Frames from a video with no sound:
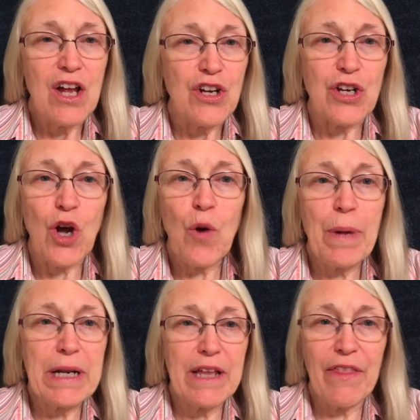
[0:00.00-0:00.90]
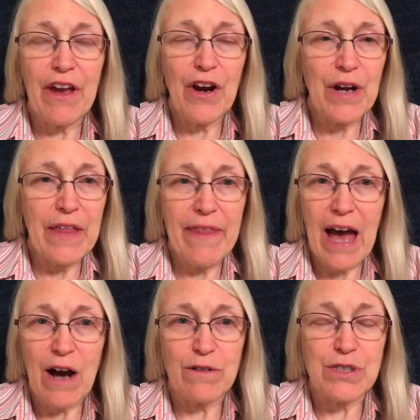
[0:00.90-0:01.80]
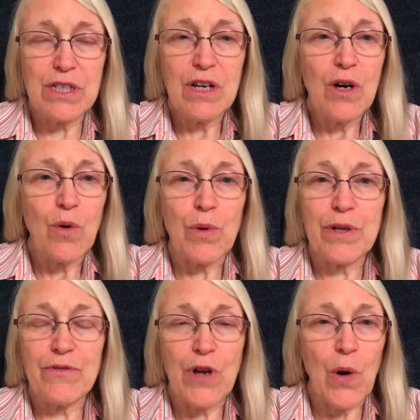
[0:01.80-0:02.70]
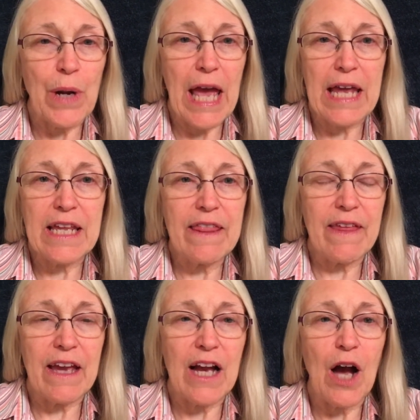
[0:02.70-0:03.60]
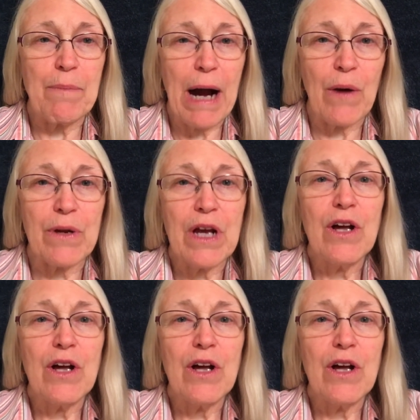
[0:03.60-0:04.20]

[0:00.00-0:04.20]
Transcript: nobody there in the house would have known anything about